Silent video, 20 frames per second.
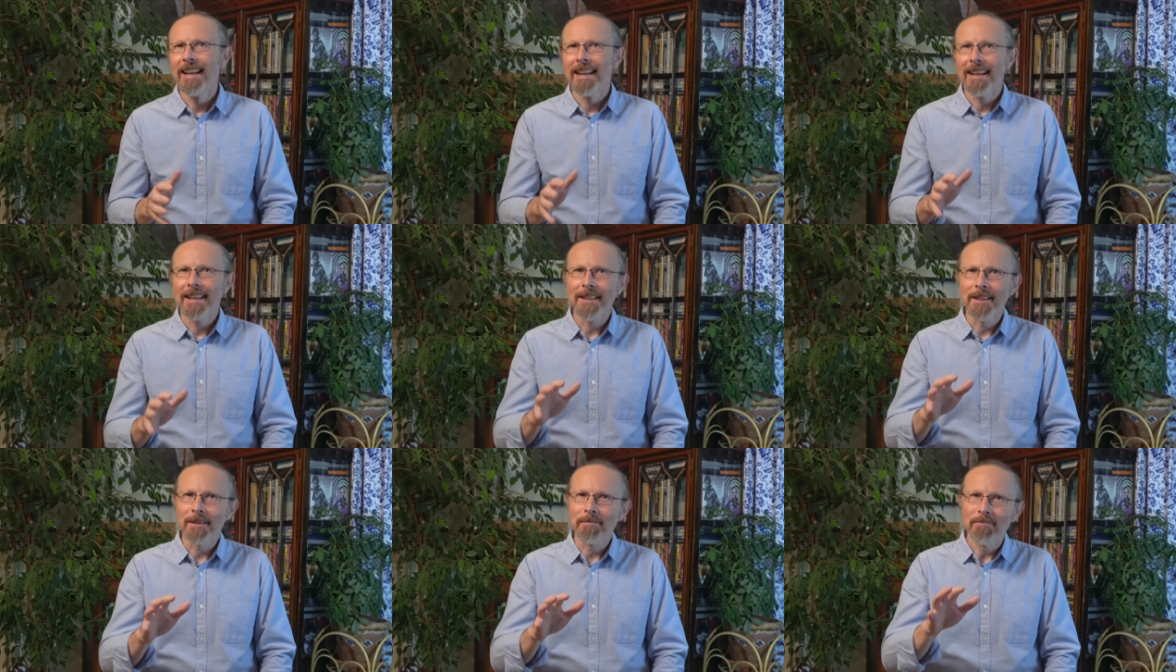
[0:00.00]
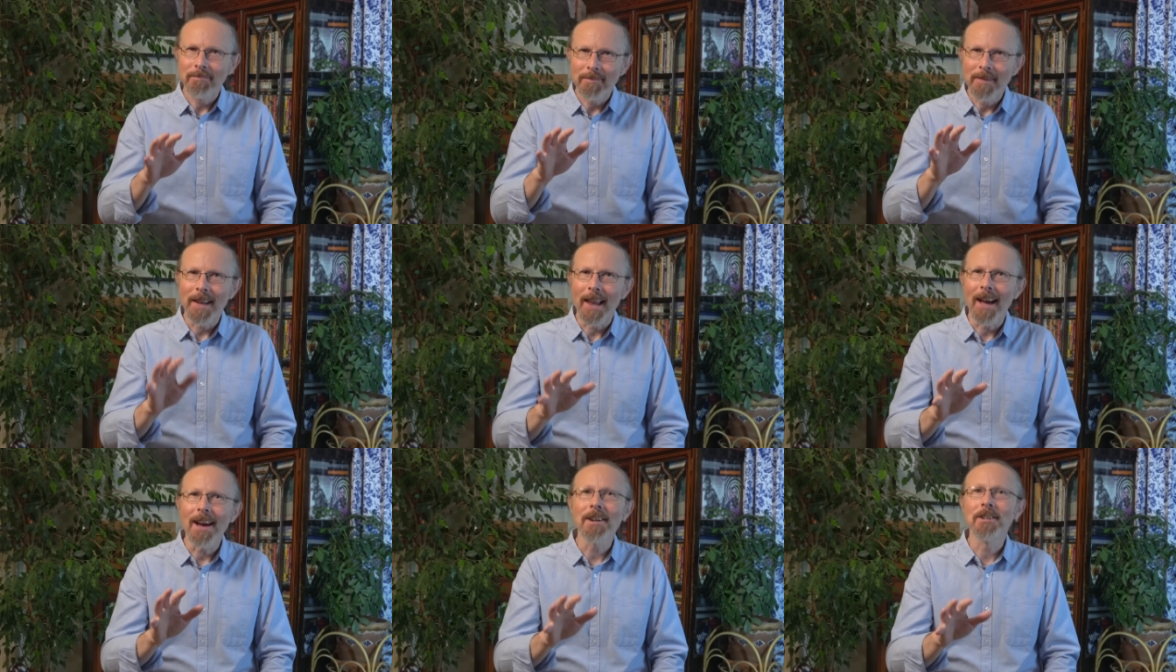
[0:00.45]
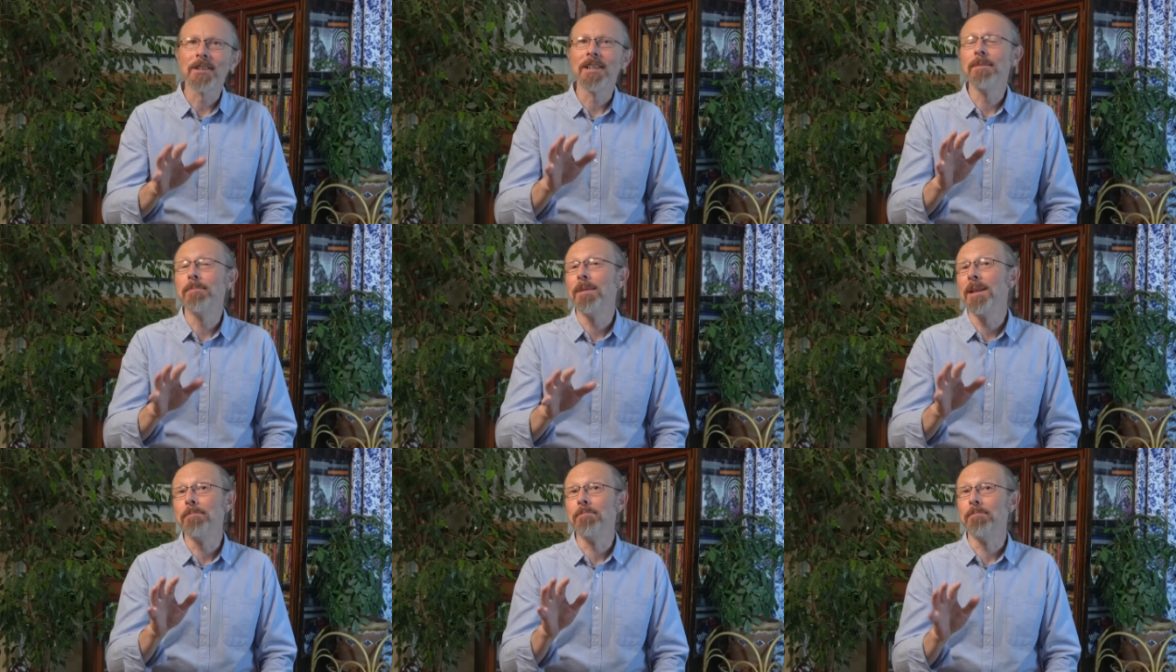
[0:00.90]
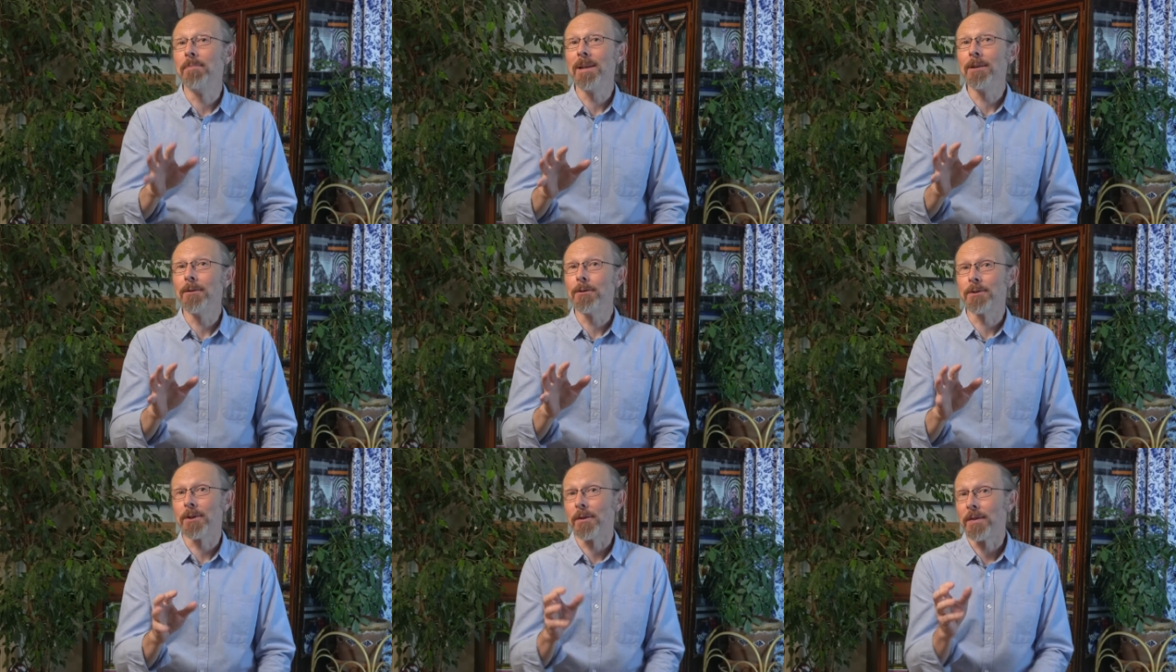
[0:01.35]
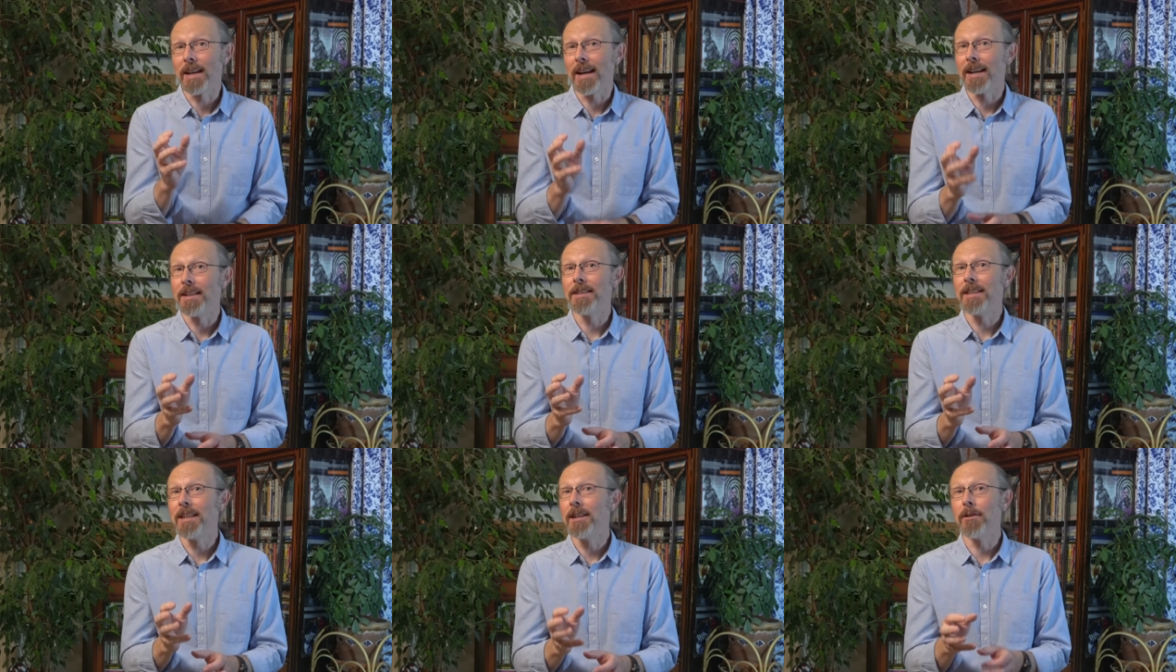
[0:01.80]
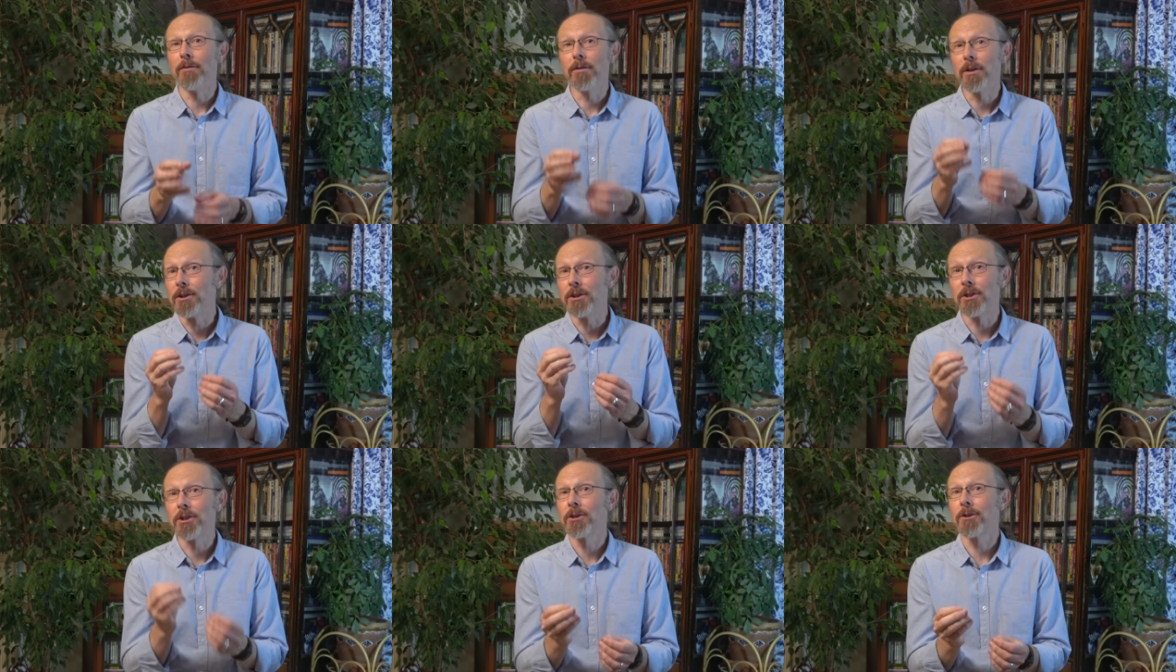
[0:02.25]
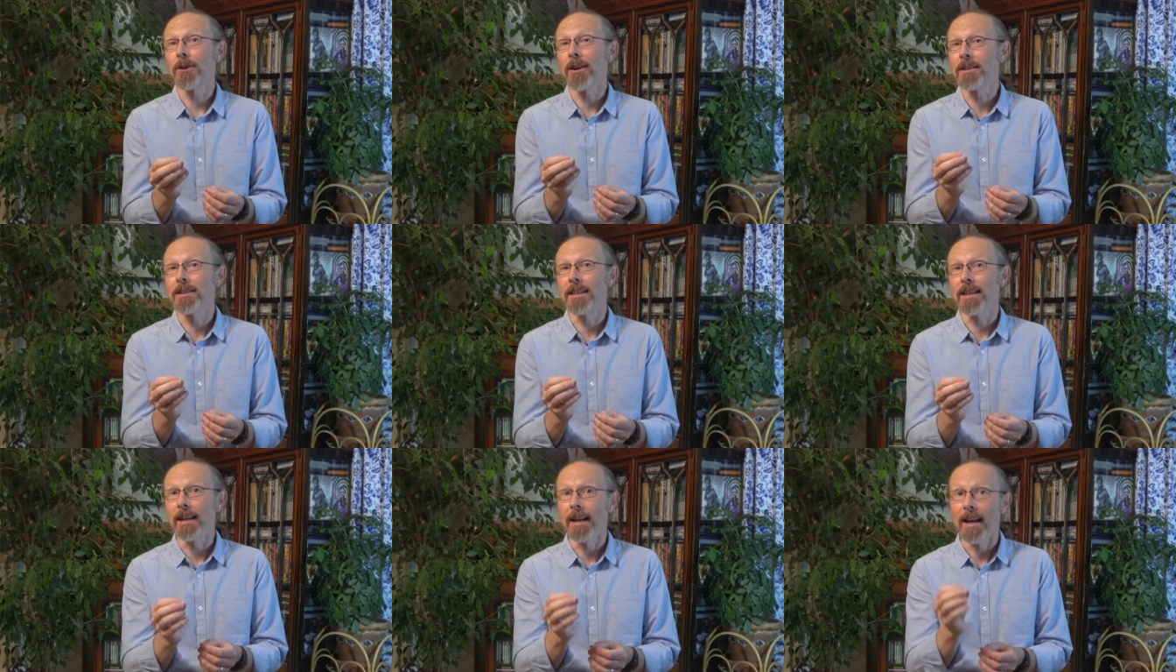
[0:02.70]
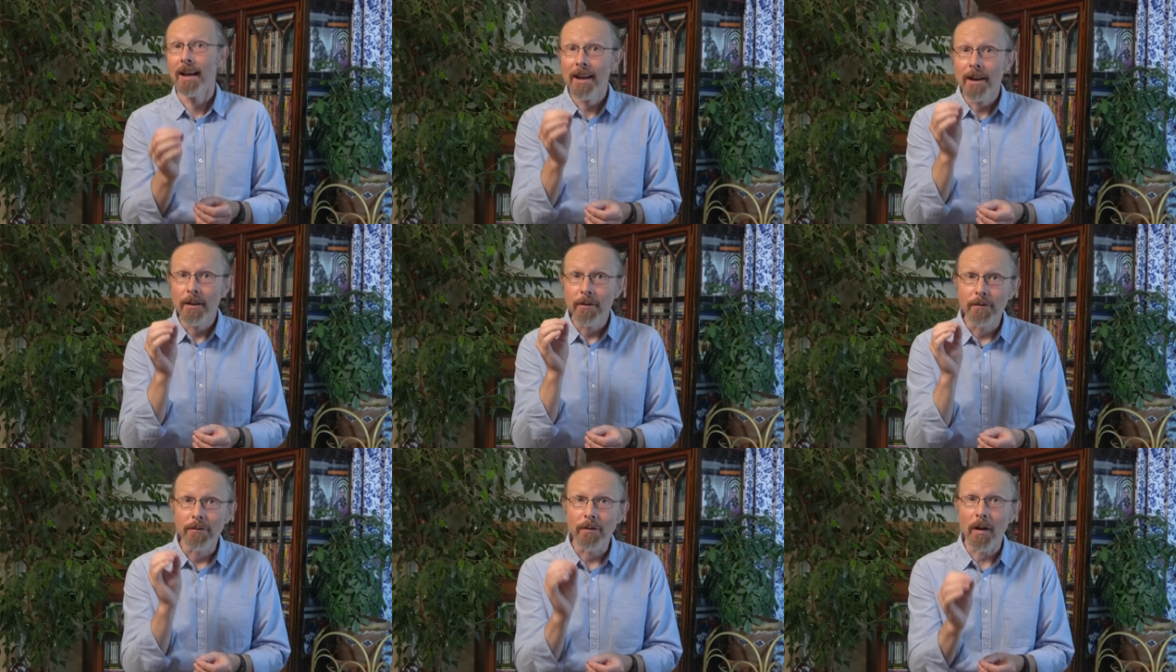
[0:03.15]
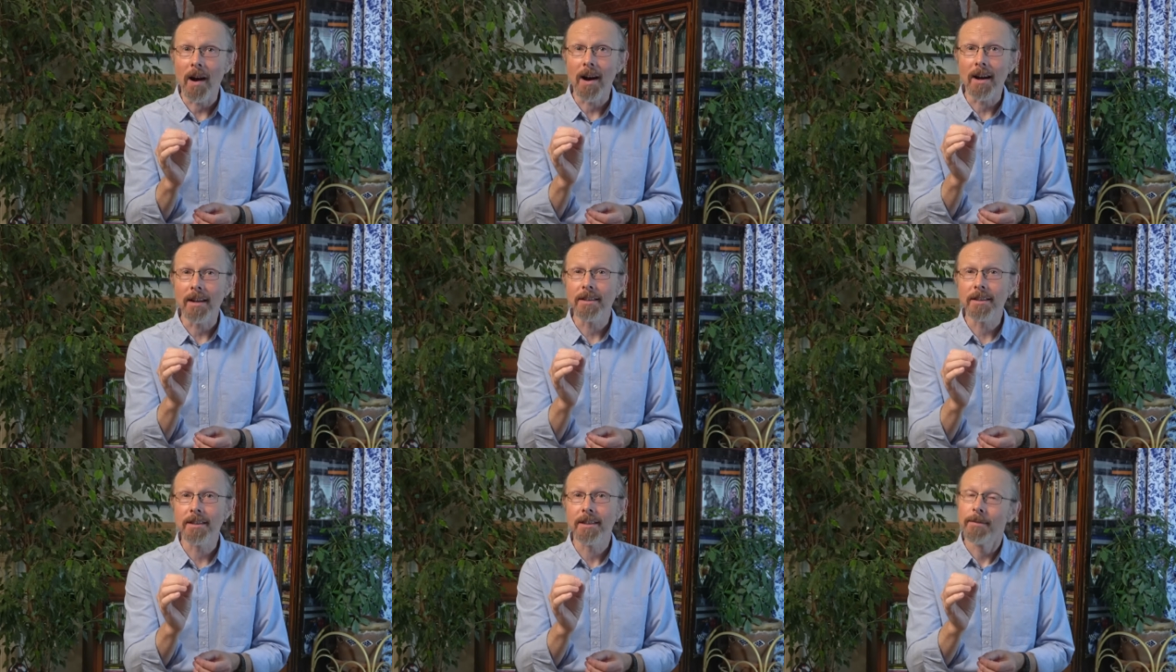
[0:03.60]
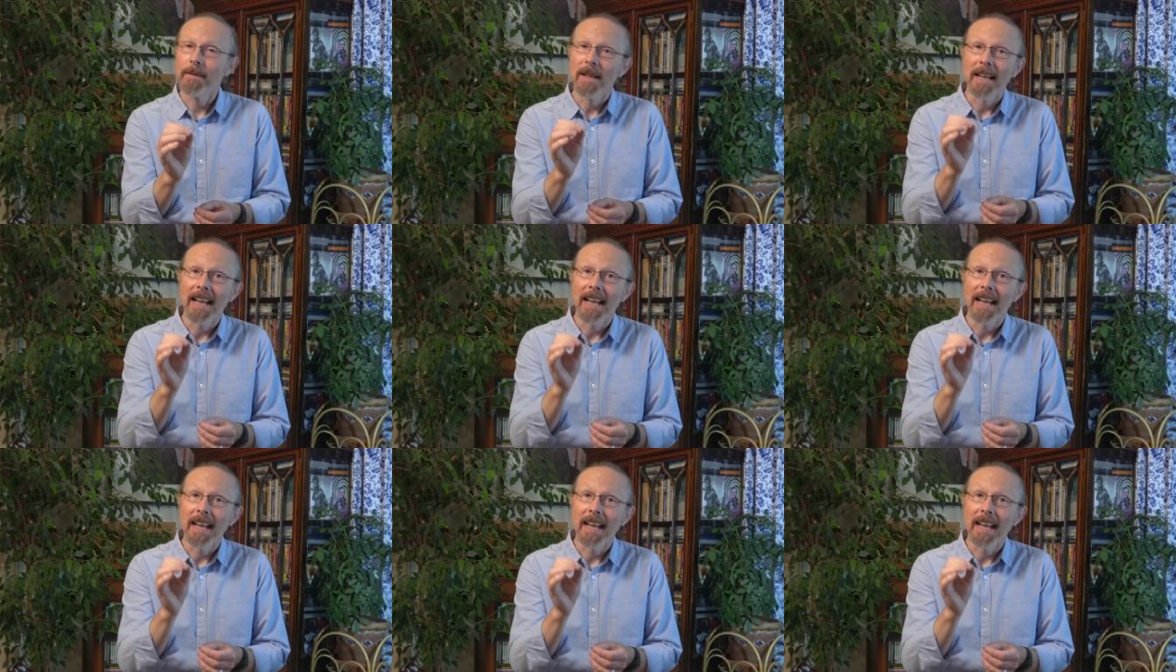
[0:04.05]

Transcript: has largely been built on the idea of constructing fast,